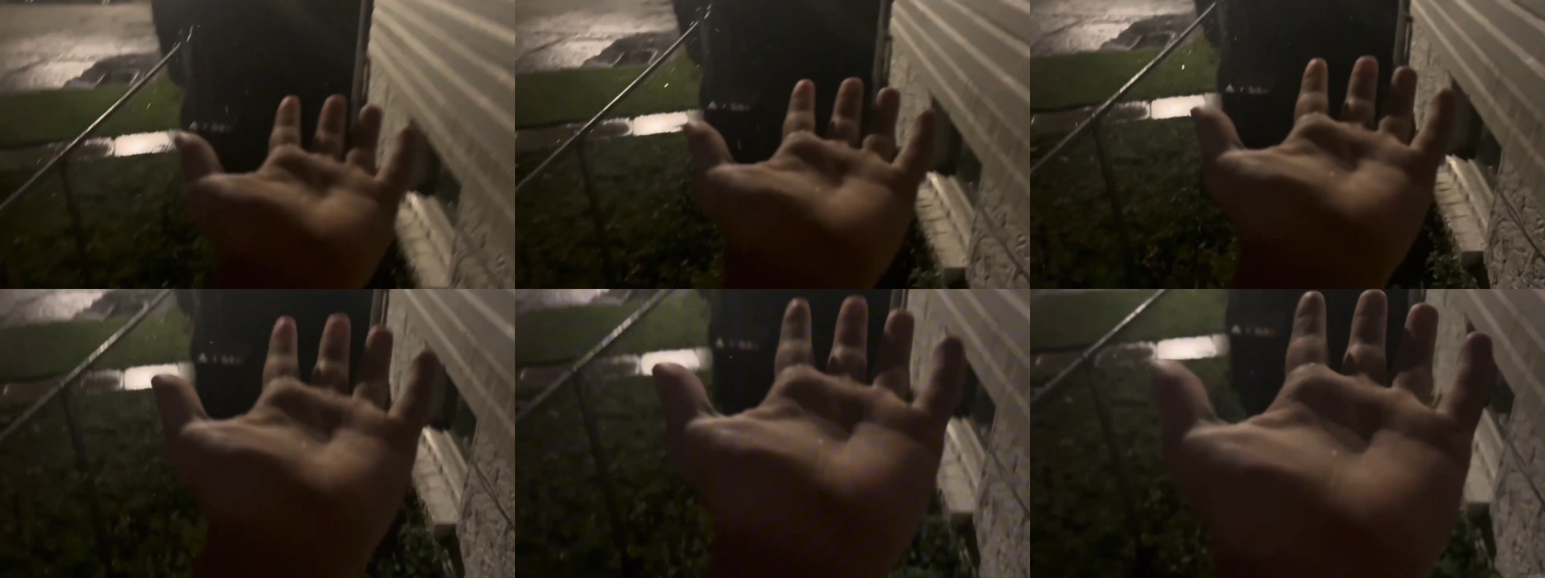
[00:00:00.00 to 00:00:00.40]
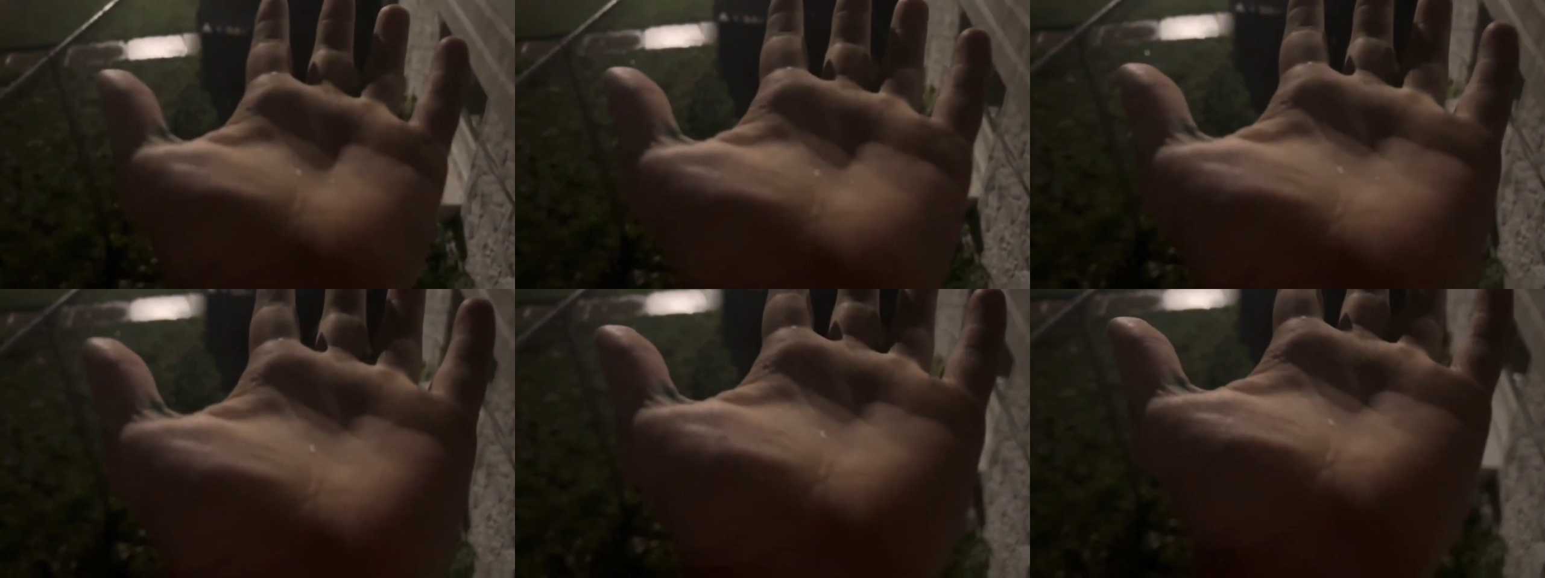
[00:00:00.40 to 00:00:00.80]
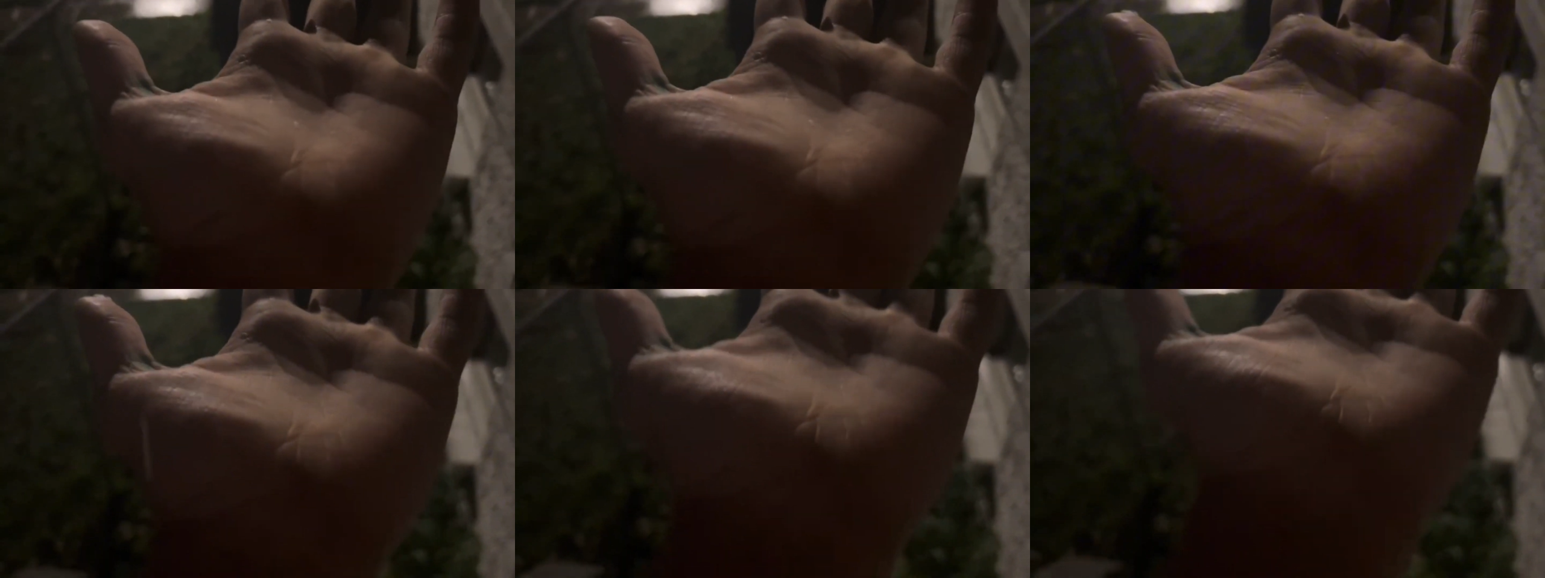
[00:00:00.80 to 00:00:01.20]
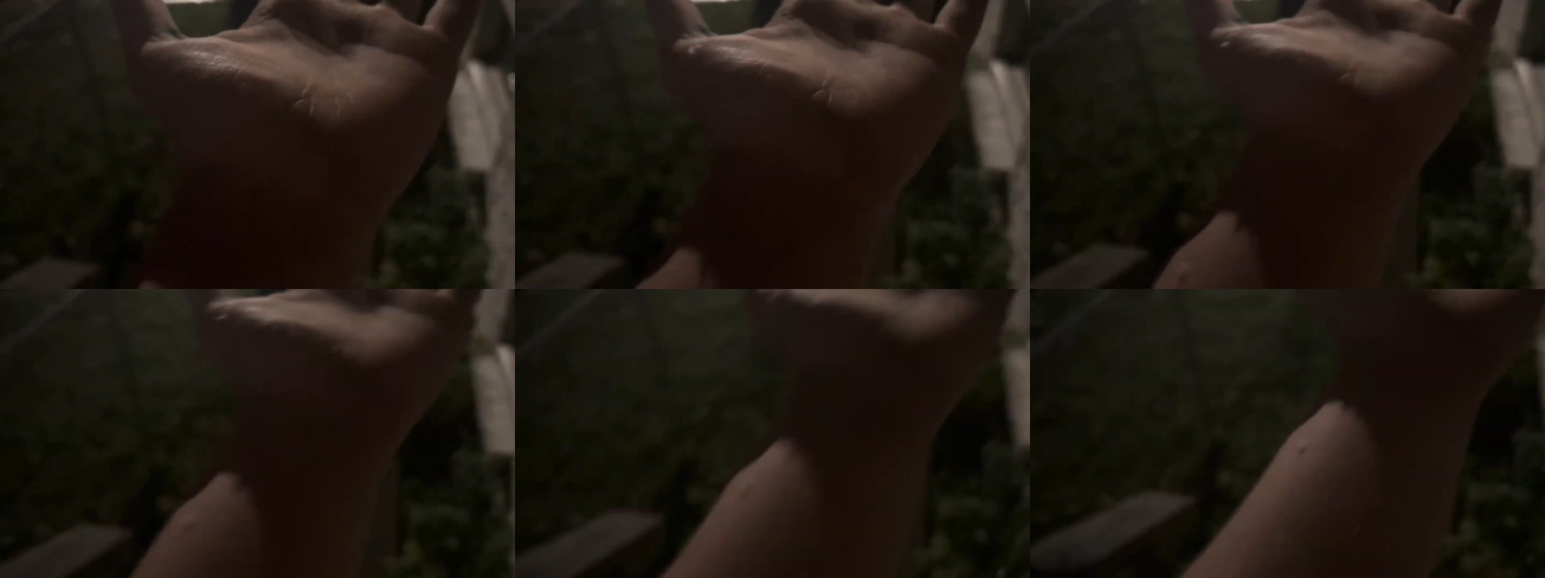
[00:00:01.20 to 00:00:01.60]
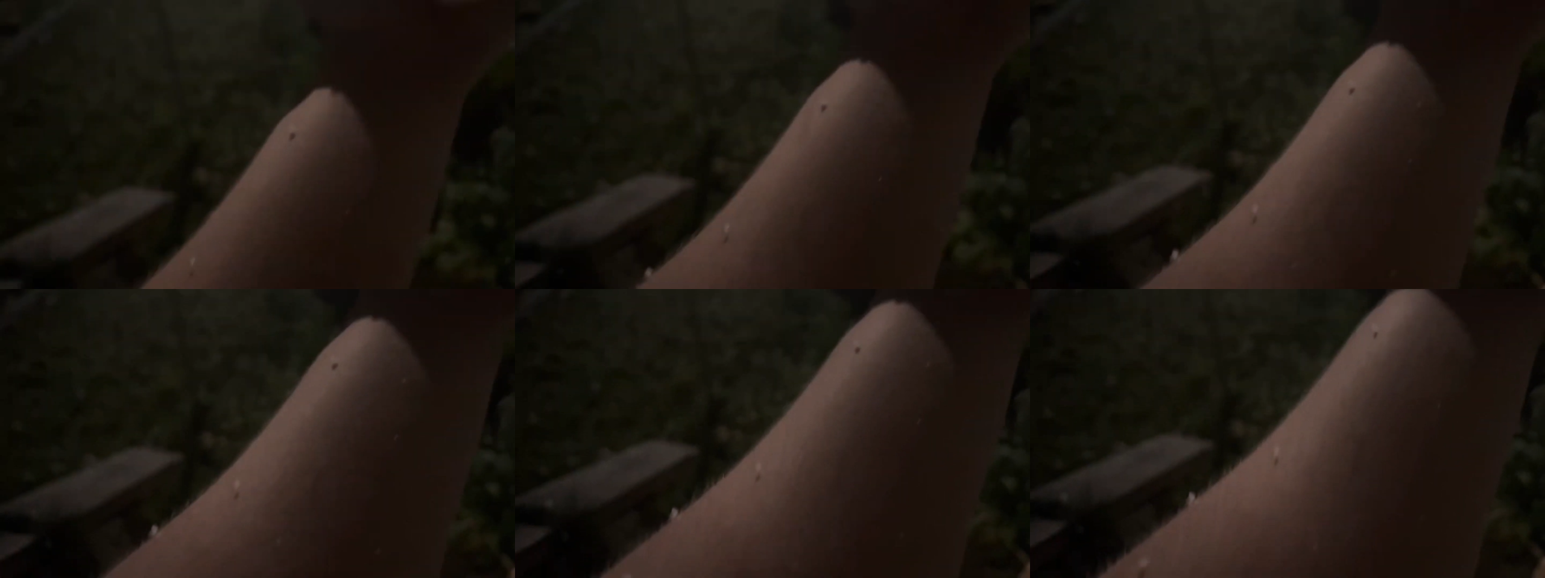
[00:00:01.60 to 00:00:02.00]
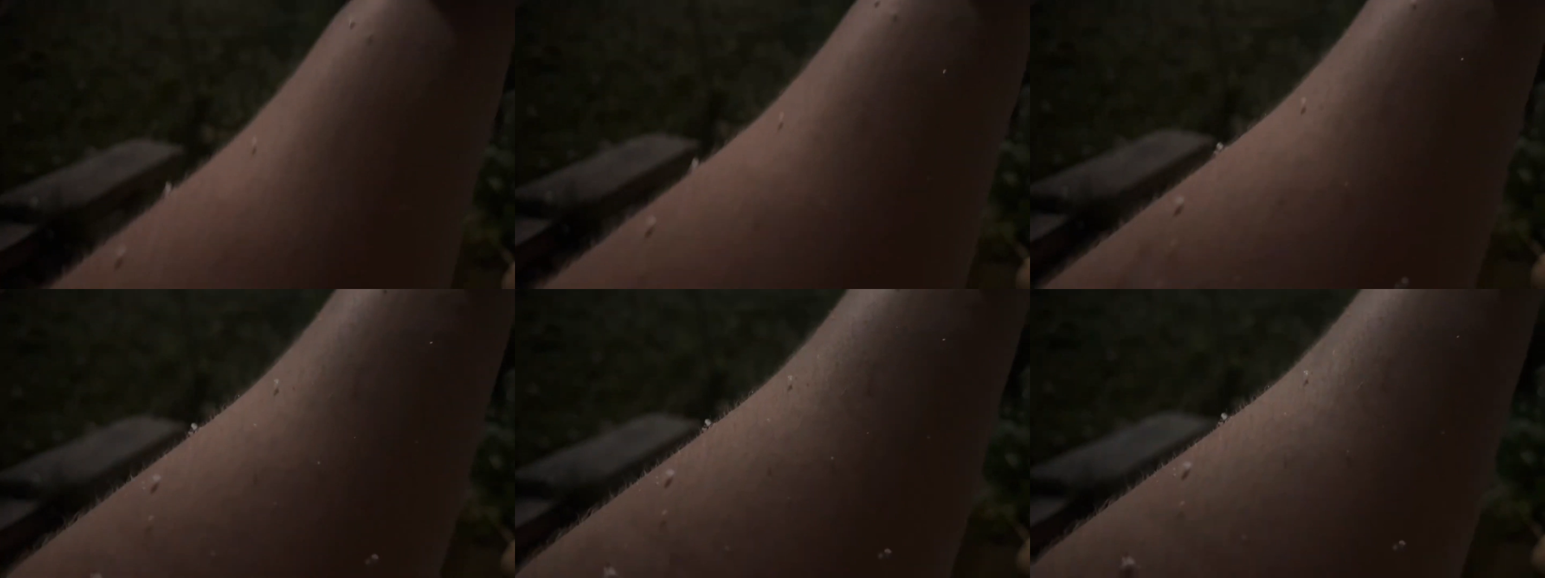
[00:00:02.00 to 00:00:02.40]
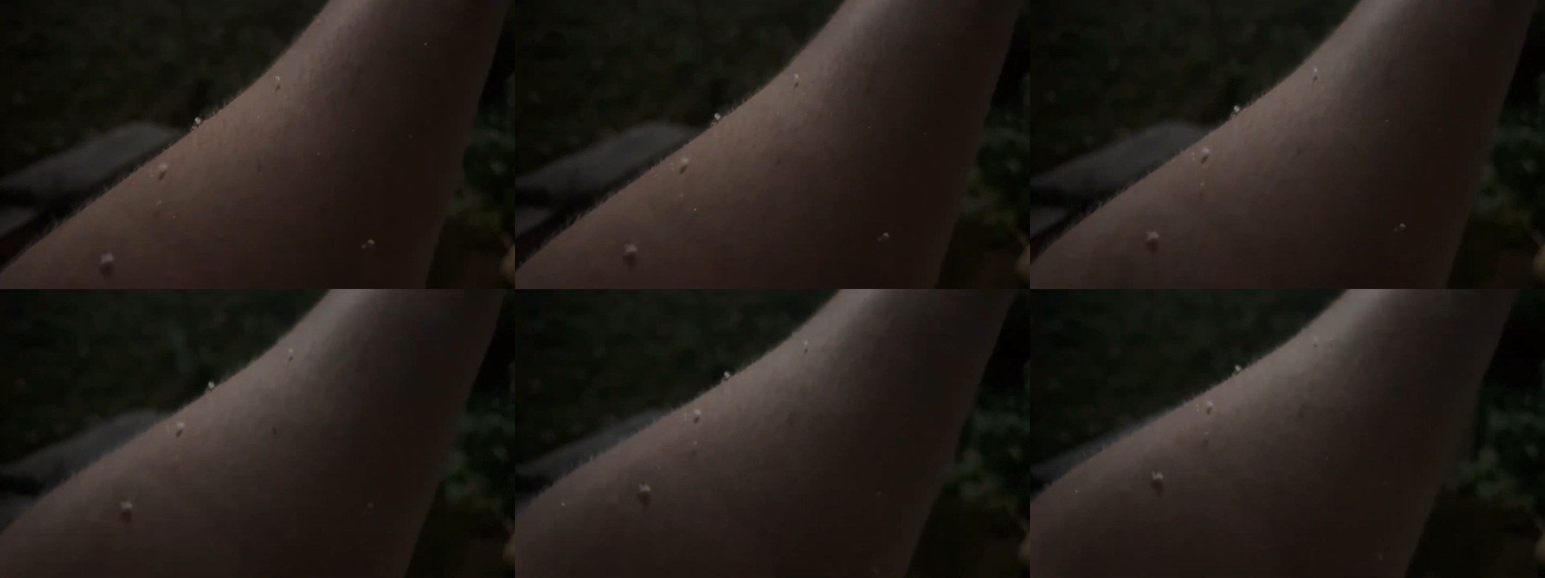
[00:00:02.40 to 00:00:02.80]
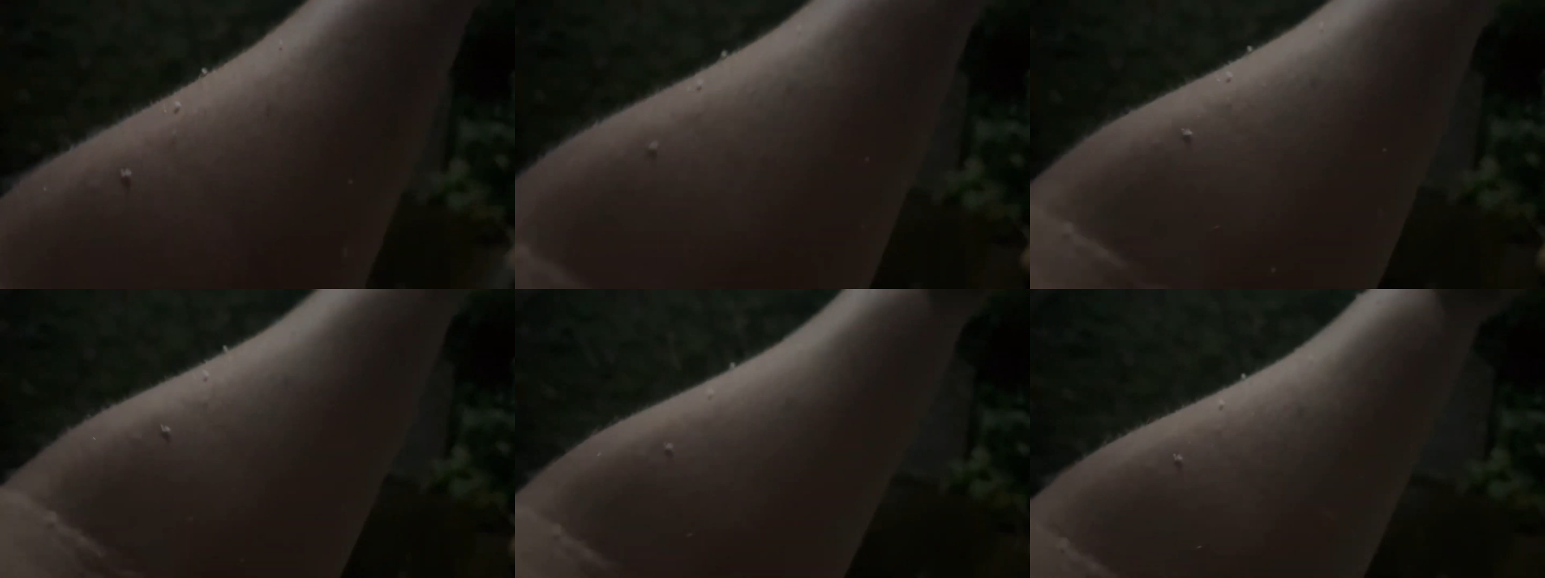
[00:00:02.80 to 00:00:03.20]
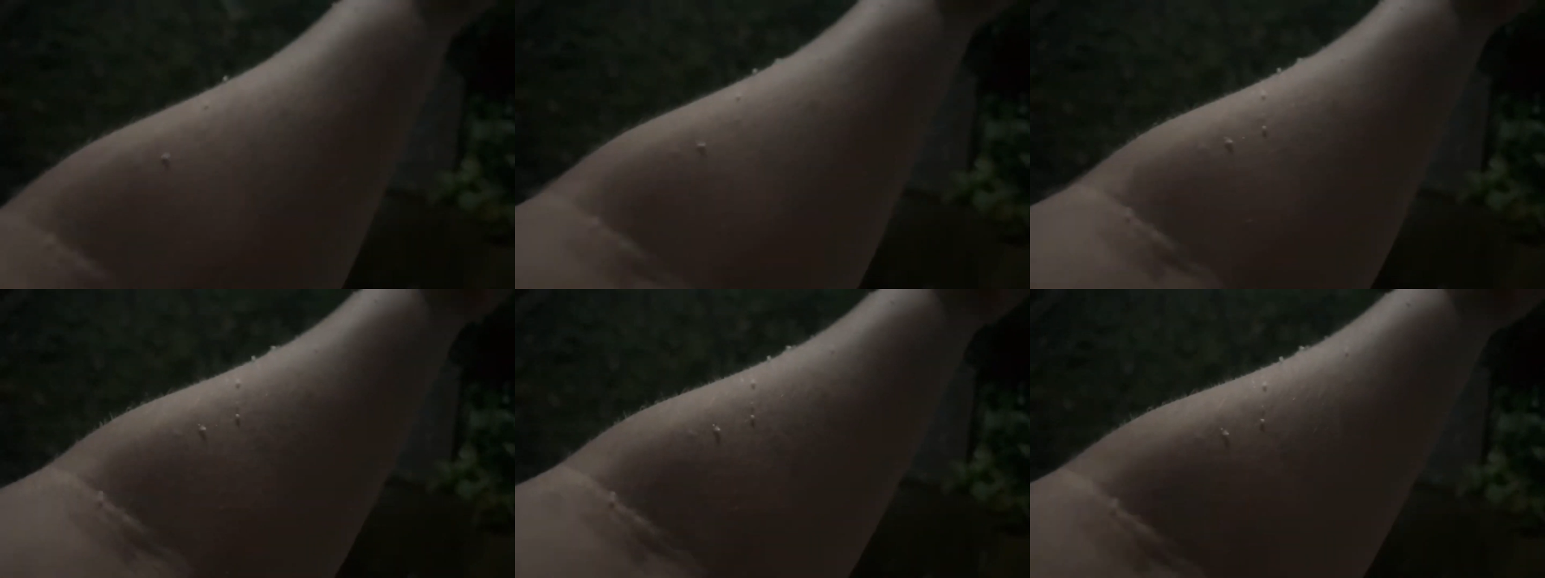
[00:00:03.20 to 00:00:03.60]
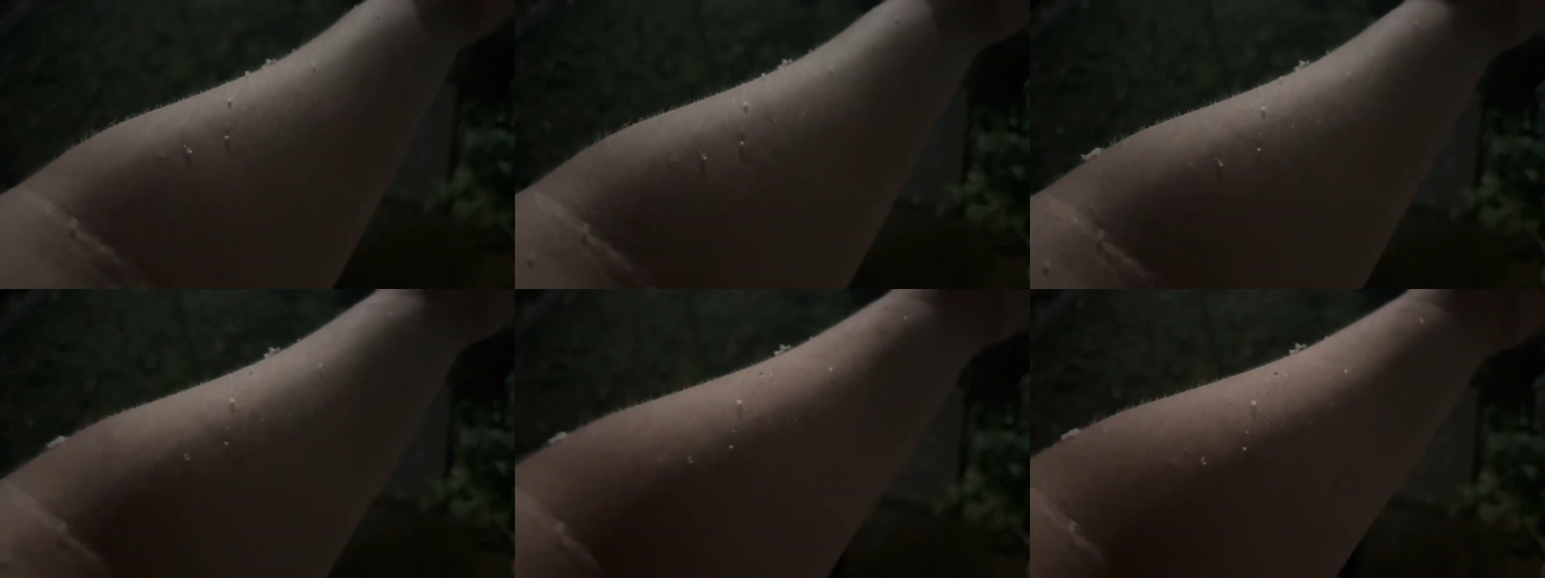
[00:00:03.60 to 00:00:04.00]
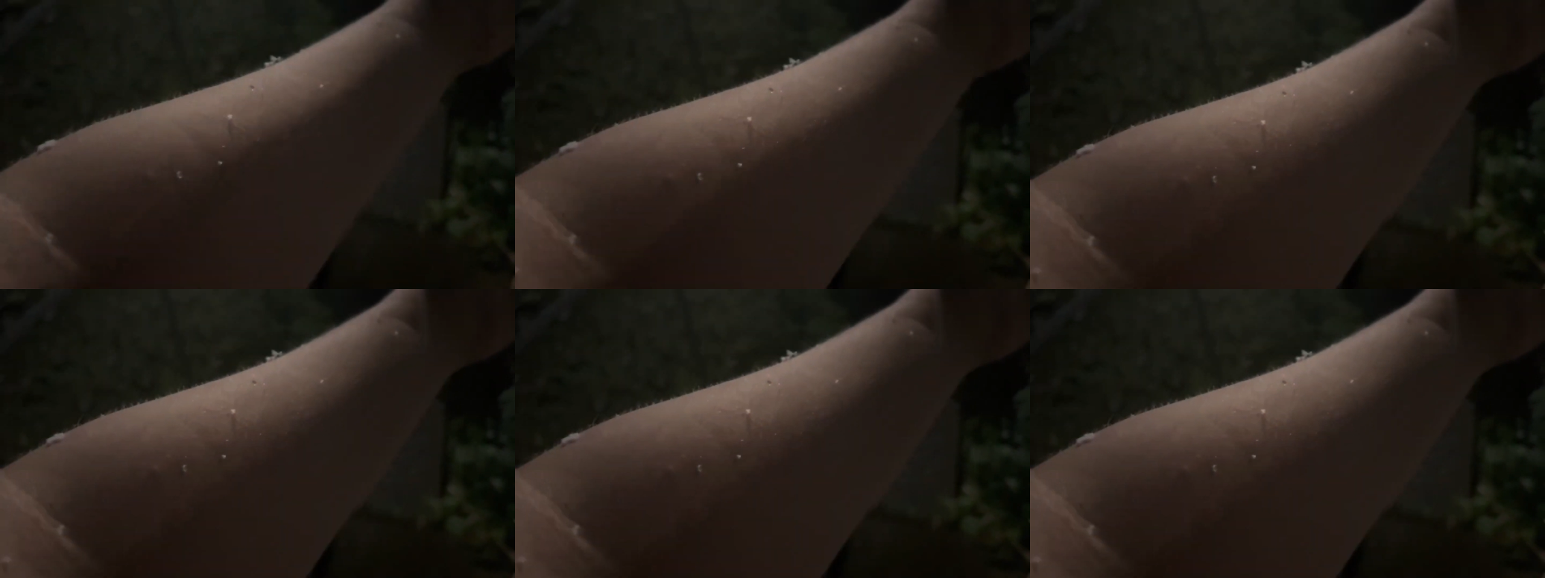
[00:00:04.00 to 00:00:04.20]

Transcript: [unreadable: no face in view]